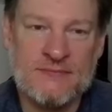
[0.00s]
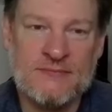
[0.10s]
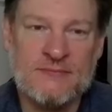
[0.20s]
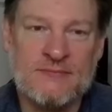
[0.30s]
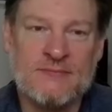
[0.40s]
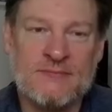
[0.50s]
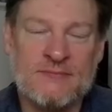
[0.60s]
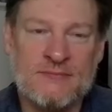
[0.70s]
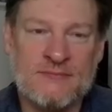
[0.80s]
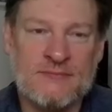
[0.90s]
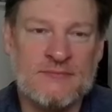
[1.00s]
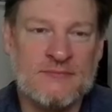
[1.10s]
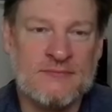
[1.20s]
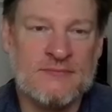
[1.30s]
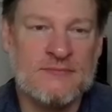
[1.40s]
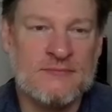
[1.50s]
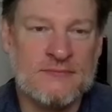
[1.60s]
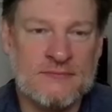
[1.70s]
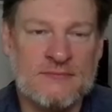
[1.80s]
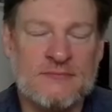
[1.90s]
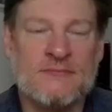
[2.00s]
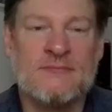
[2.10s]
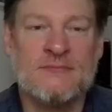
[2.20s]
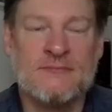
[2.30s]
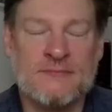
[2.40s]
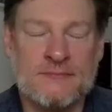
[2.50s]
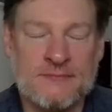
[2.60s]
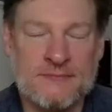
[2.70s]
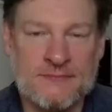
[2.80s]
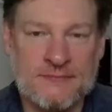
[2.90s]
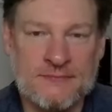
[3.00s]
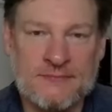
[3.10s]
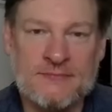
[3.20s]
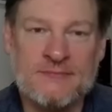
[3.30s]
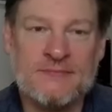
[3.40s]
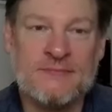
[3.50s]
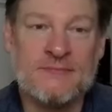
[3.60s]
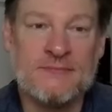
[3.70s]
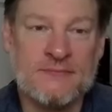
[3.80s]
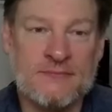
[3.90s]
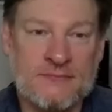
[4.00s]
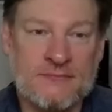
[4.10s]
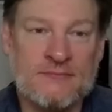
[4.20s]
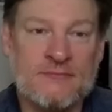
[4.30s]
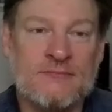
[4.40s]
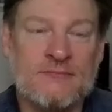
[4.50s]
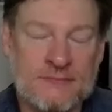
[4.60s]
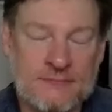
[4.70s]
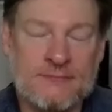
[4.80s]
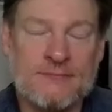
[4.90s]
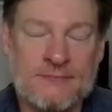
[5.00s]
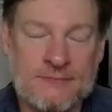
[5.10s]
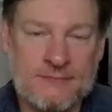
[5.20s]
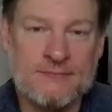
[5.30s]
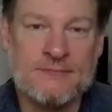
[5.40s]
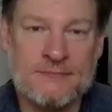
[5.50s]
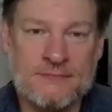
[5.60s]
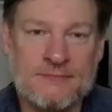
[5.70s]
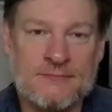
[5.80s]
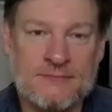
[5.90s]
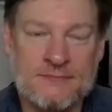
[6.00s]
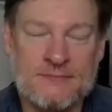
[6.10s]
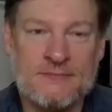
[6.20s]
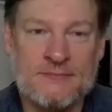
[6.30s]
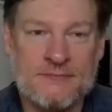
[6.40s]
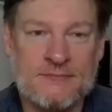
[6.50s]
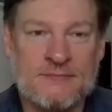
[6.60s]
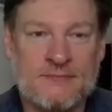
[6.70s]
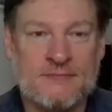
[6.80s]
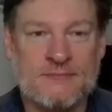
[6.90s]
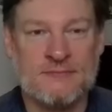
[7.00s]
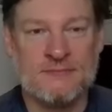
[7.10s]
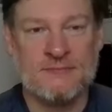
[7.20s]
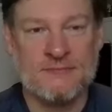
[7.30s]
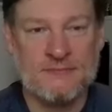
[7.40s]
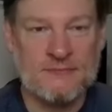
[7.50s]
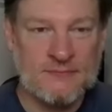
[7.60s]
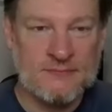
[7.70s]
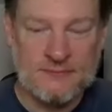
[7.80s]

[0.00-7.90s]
(silent)